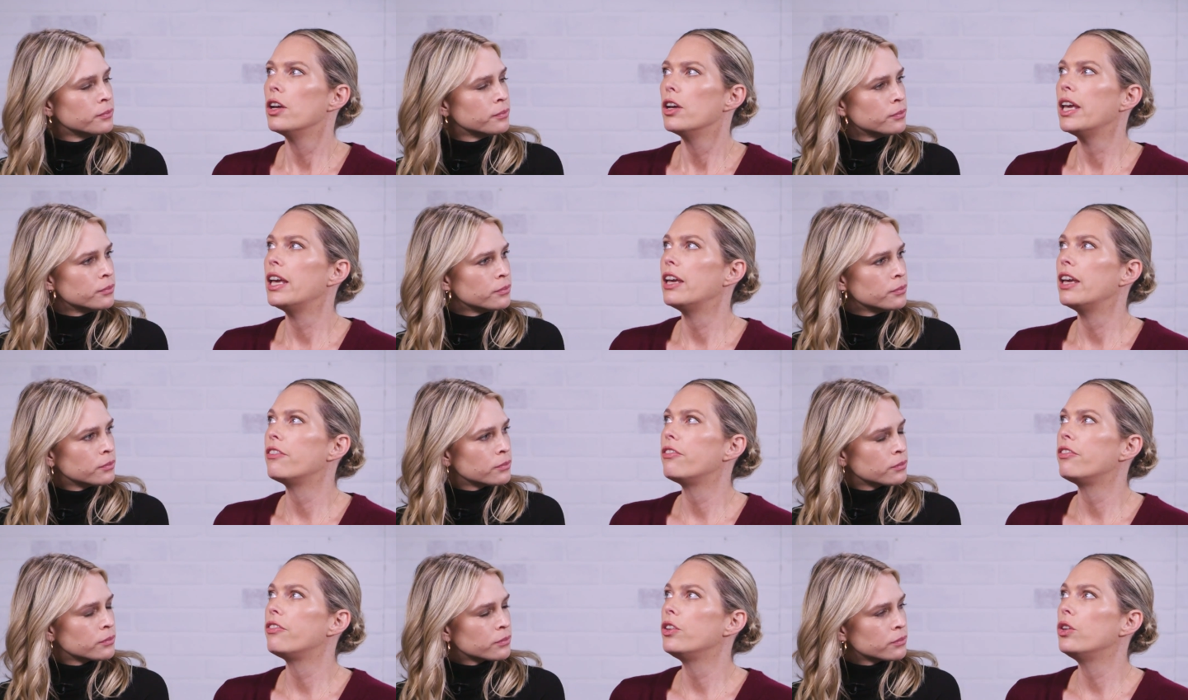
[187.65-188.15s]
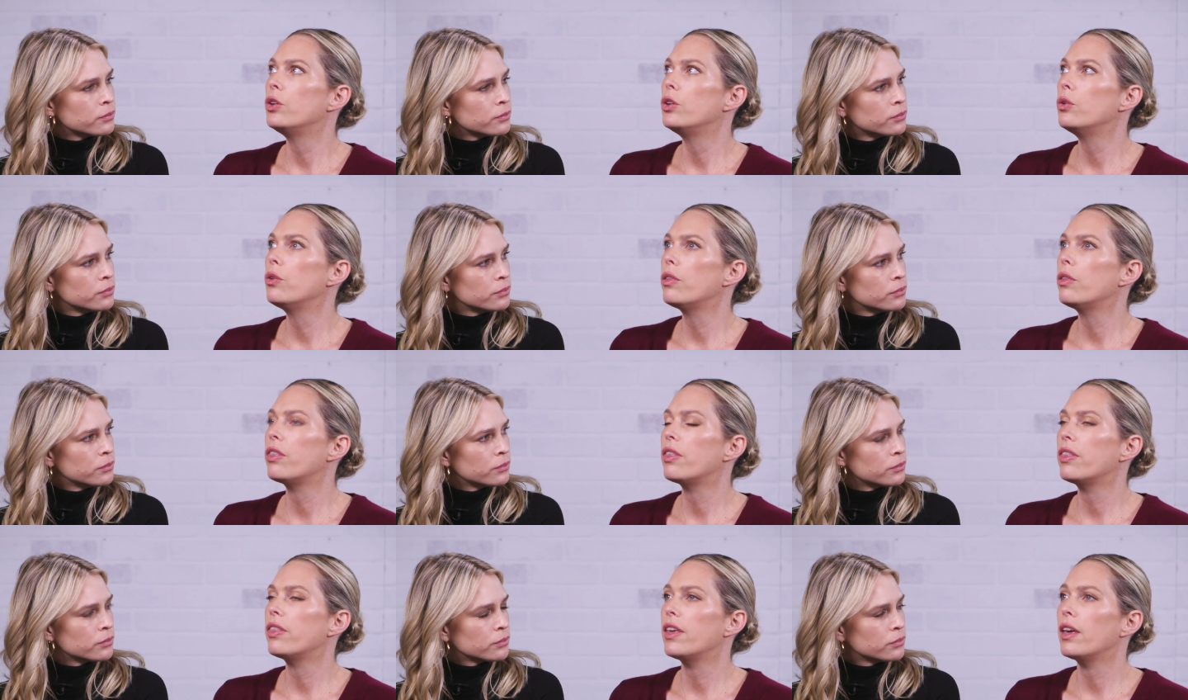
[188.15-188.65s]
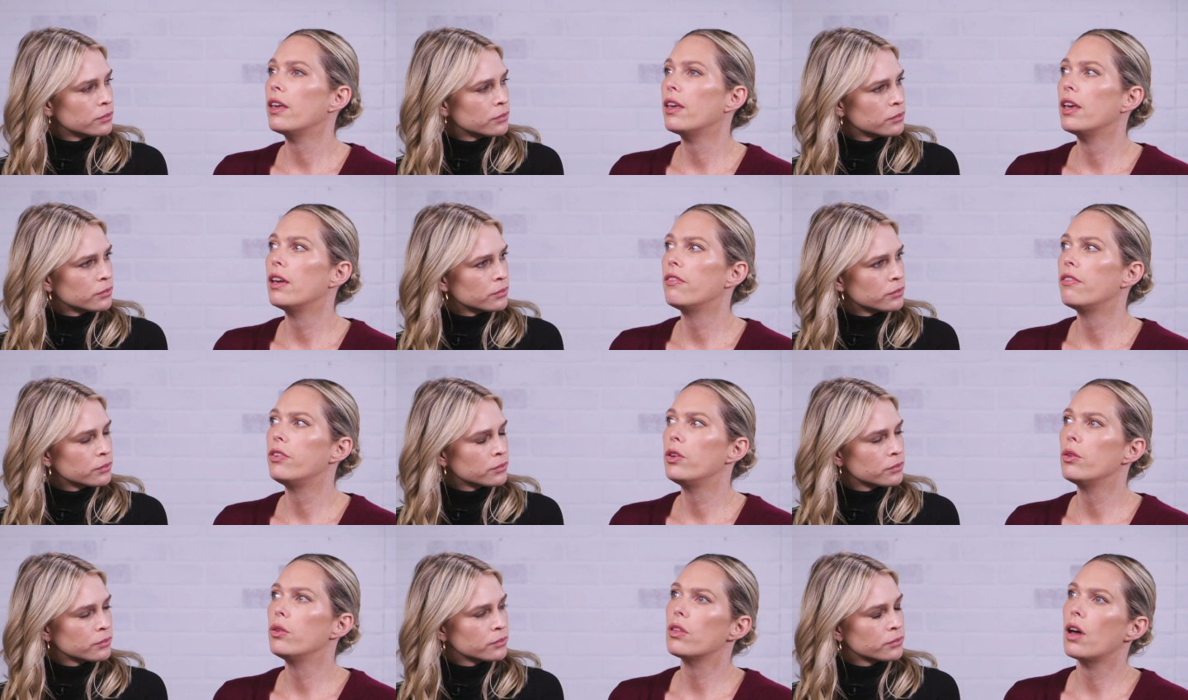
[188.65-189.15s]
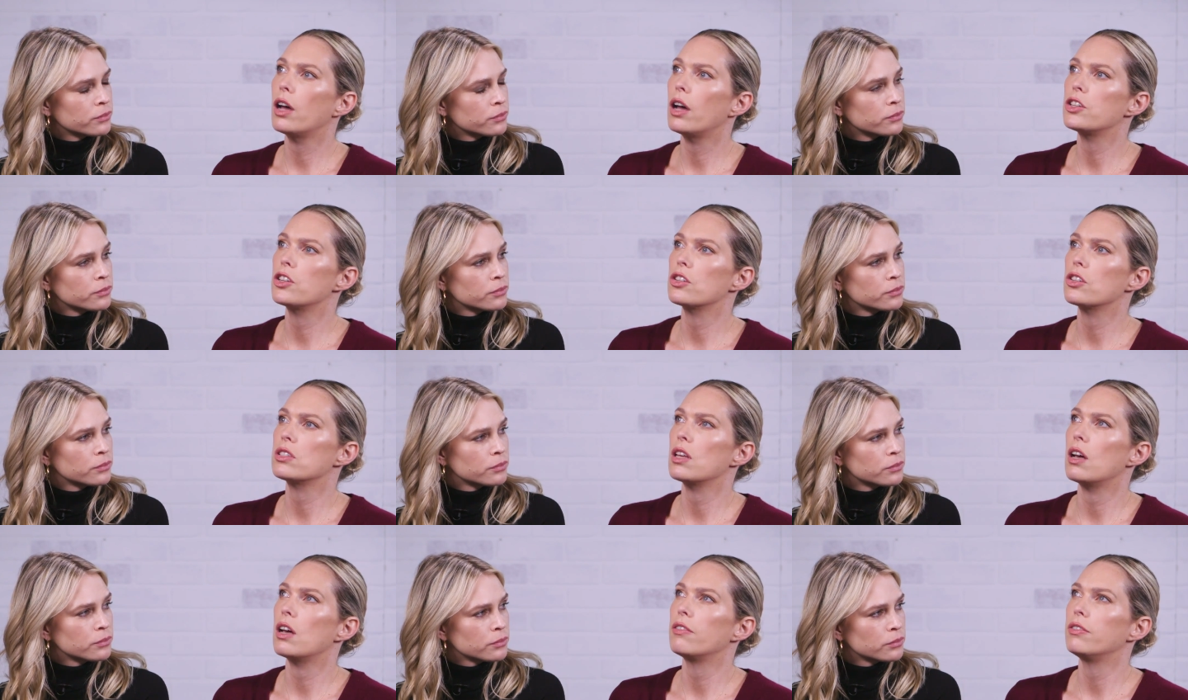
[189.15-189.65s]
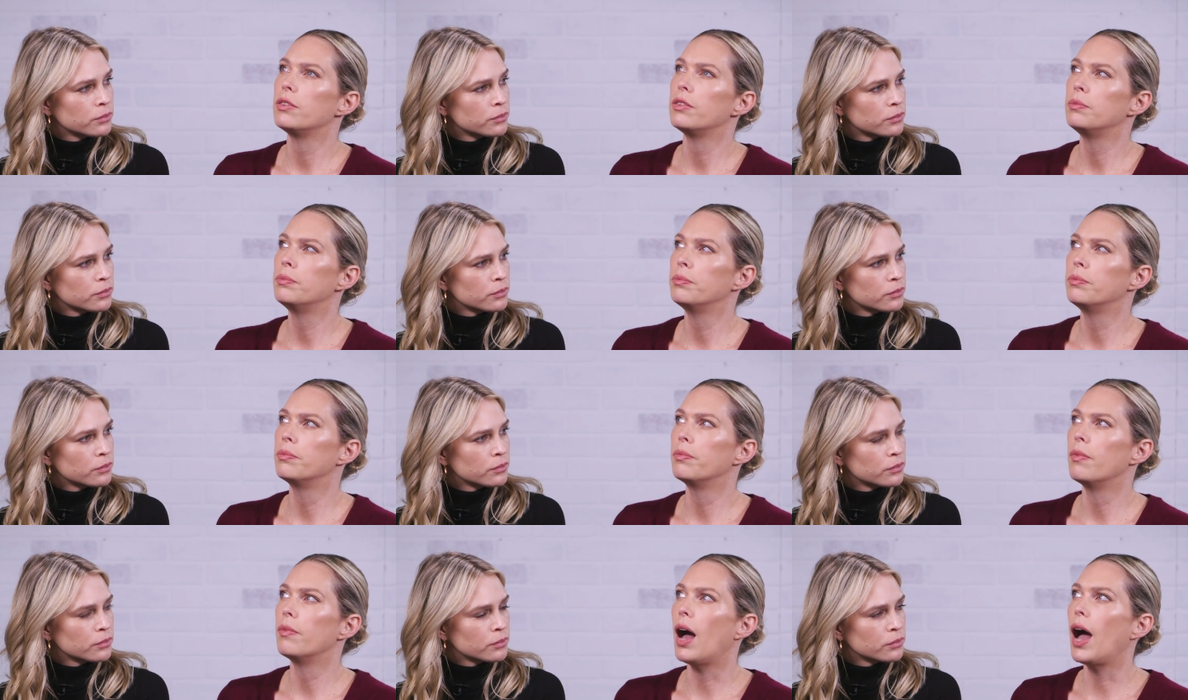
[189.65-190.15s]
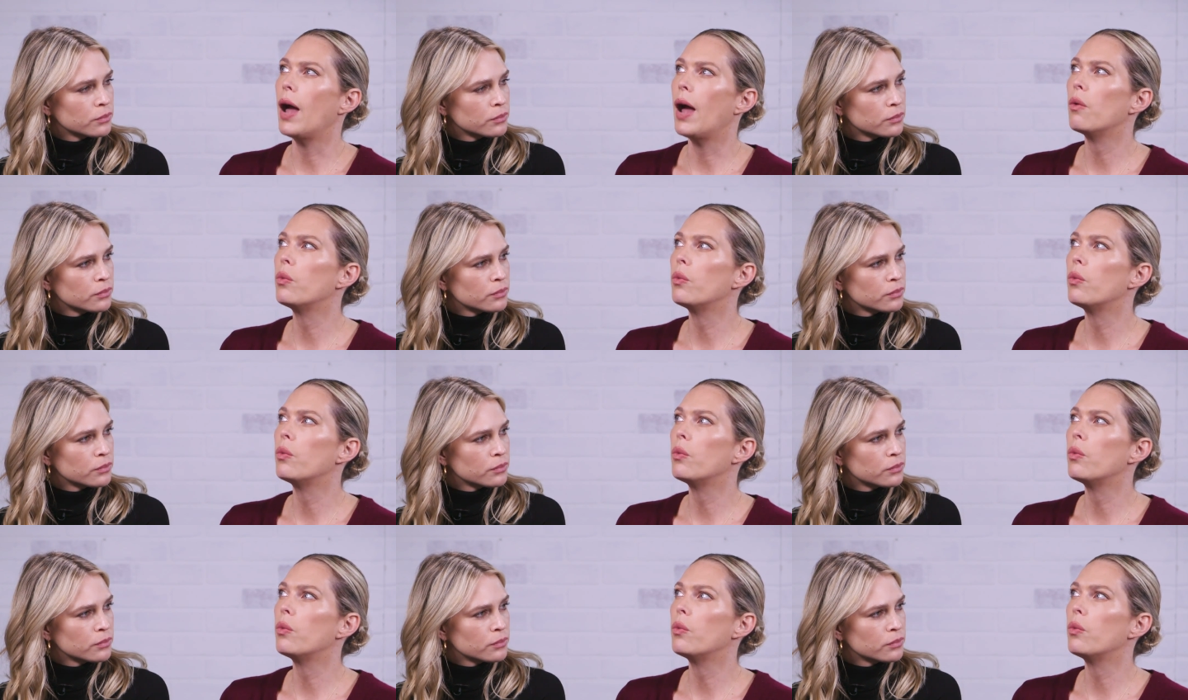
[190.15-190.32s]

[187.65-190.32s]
Speaker 1: if you if you thought to yourself, hmm, I